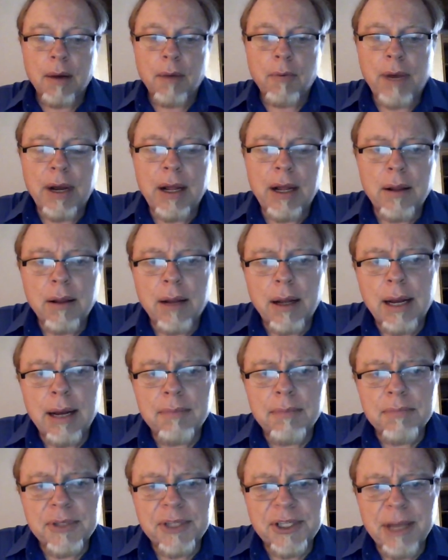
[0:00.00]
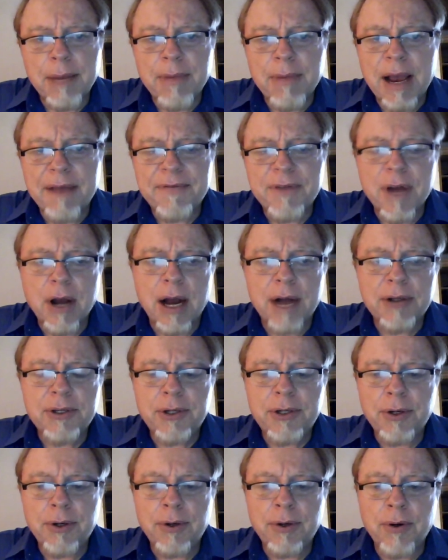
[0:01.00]
Well, some I've talked
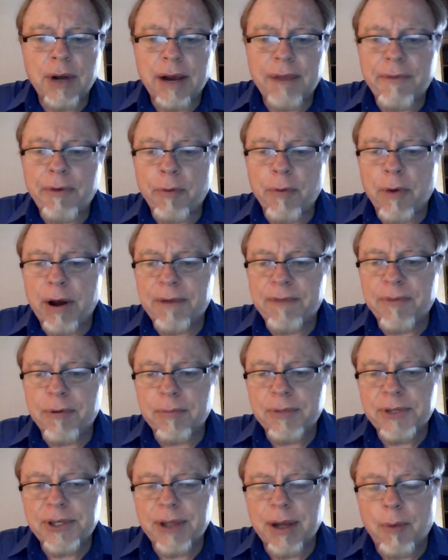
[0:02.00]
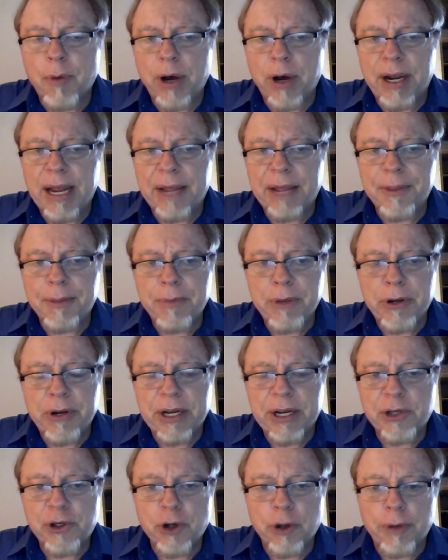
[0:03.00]
to, everyone from someone at the
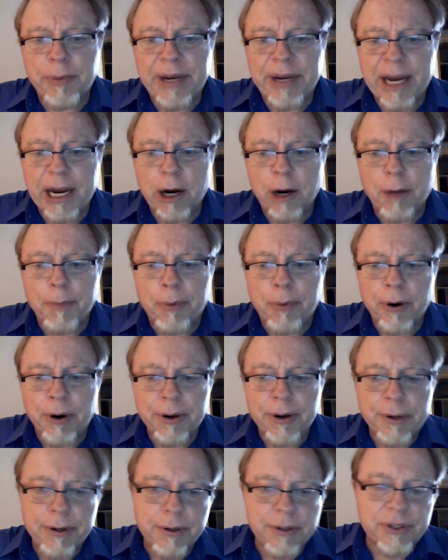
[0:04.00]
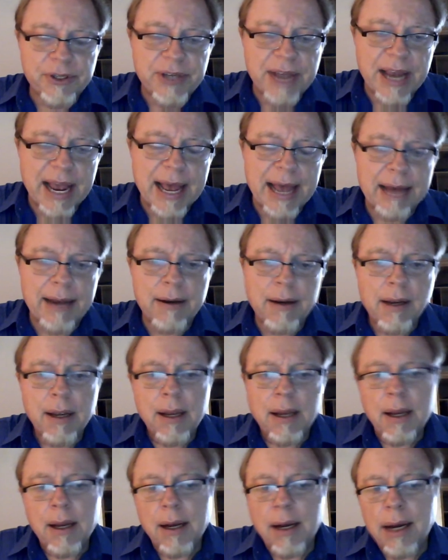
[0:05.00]
Munich, Germany airport newsstand,
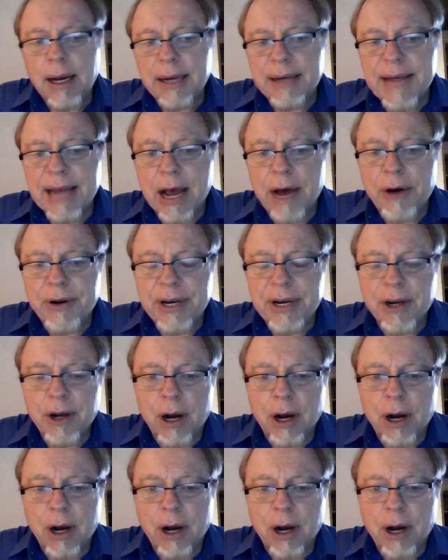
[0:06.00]
down into